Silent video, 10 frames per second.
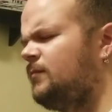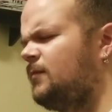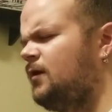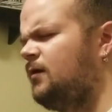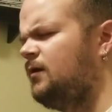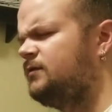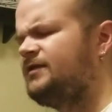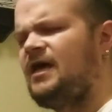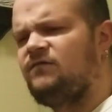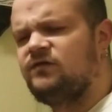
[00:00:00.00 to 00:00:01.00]

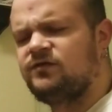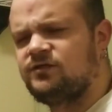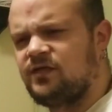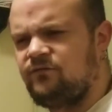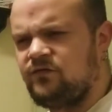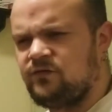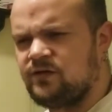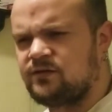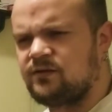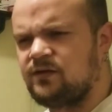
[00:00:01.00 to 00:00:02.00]
Savage, if you
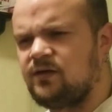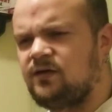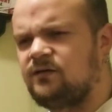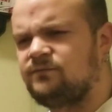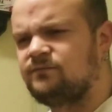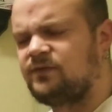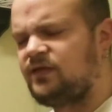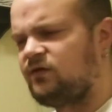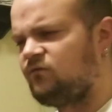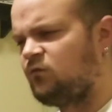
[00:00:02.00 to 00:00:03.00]
get the
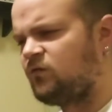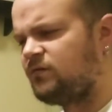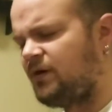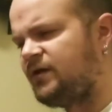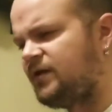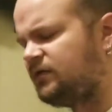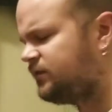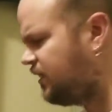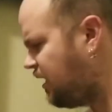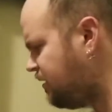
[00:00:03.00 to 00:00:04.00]
kit for it. Mine actually
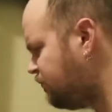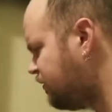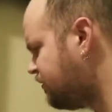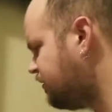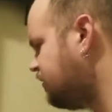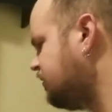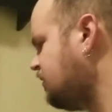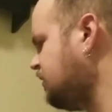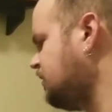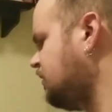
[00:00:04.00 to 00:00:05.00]
came with it
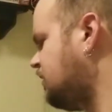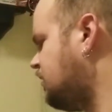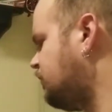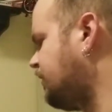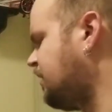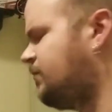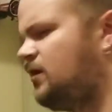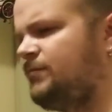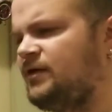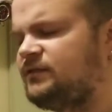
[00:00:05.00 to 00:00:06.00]
when I bought my